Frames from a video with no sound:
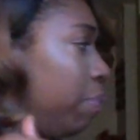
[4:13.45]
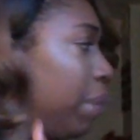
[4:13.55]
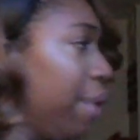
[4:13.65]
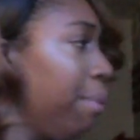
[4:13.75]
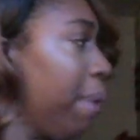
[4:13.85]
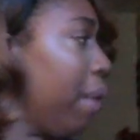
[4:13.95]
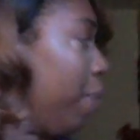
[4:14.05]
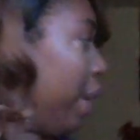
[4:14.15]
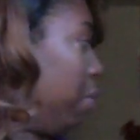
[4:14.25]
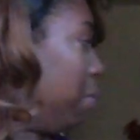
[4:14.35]
Playing with my
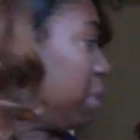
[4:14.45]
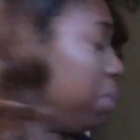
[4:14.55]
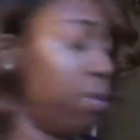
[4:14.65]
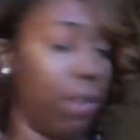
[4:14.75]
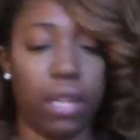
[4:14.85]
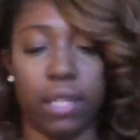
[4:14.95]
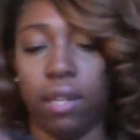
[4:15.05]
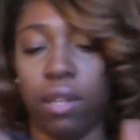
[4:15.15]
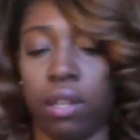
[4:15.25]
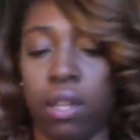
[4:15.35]
wig. You must be crazy.